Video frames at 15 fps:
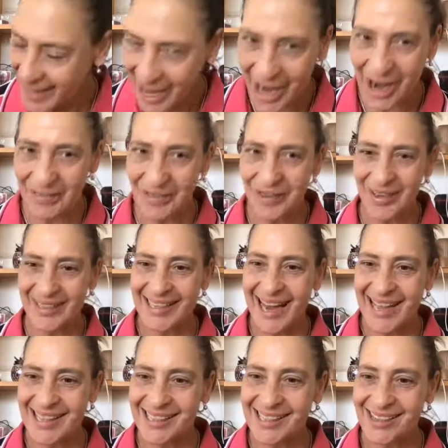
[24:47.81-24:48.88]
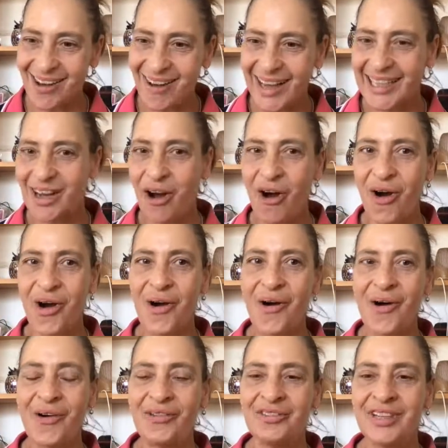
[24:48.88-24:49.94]
Over on the other side
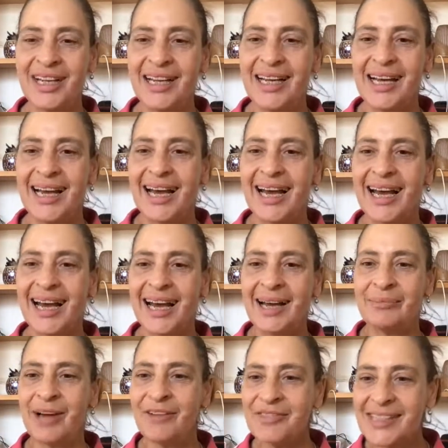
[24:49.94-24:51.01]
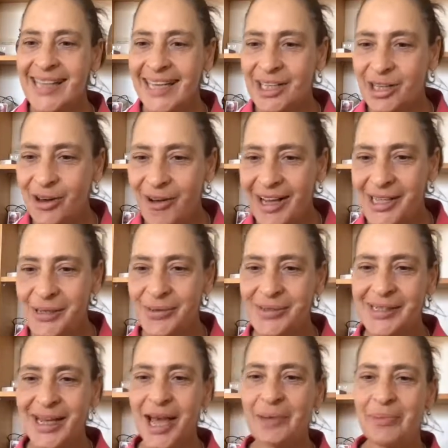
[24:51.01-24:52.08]
of I've just had a client's
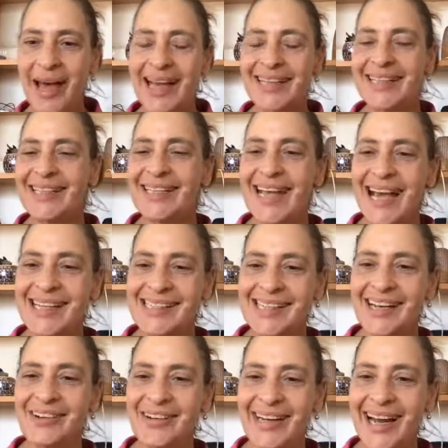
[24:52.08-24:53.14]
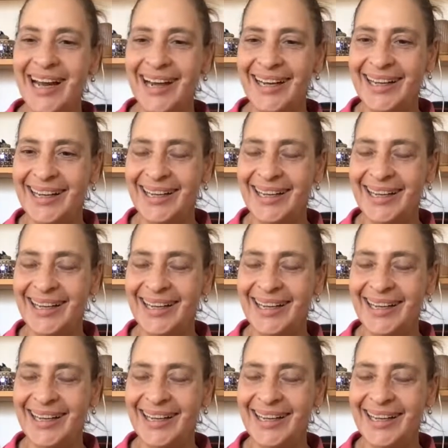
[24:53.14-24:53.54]
horse go back to the Yass area.